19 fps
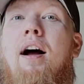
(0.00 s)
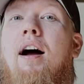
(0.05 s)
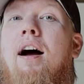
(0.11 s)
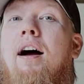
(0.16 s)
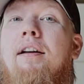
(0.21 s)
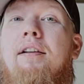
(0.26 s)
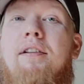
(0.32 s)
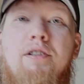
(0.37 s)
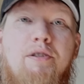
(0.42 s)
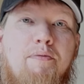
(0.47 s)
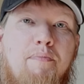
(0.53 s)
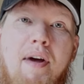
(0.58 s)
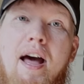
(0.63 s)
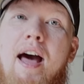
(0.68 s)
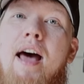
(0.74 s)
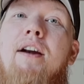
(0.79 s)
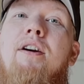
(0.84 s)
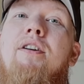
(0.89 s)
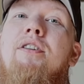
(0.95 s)
Uh, it doesn't
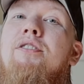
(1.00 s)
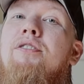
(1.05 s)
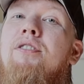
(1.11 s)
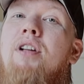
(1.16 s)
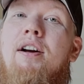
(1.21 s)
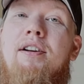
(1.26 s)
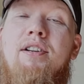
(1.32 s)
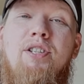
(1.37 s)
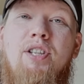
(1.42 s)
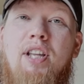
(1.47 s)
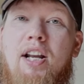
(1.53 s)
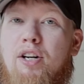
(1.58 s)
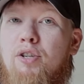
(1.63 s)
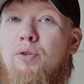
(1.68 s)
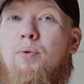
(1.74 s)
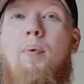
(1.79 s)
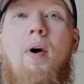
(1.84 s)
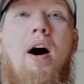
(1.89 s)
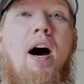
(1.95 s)
matter. As long as
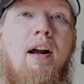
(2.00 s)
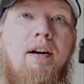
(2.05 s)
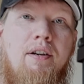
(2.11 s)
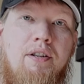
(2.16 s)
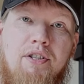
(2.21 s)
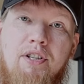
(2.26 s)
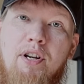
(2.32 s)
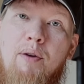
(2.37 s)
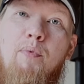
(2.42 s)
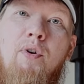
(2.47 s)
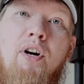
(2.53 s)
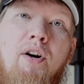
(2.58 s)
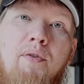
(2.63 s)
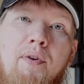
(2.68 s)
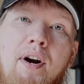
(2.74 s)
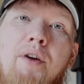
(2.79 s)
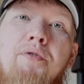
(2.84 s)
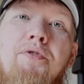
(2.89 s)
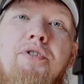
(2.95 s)
there's water
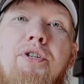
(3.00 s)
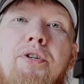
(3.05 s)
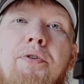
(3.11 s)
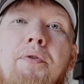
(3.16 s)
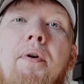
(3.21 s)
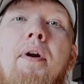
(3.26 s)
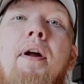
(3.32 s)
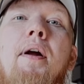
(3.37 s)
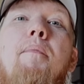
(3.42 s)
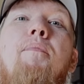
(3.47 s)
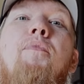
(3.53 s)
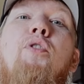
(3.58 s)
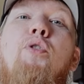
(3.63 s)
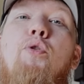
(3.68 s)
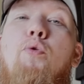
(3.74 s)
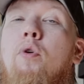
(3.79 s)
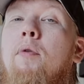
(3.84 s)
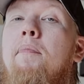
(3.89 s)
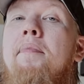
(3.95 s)
somewhere around you,
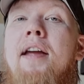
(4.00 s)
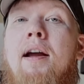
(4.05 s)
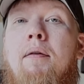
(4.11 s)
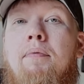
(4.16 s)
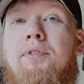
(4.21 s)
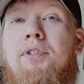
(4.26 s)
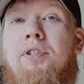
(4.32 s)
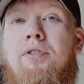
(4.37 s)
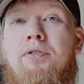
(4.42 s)
you will be able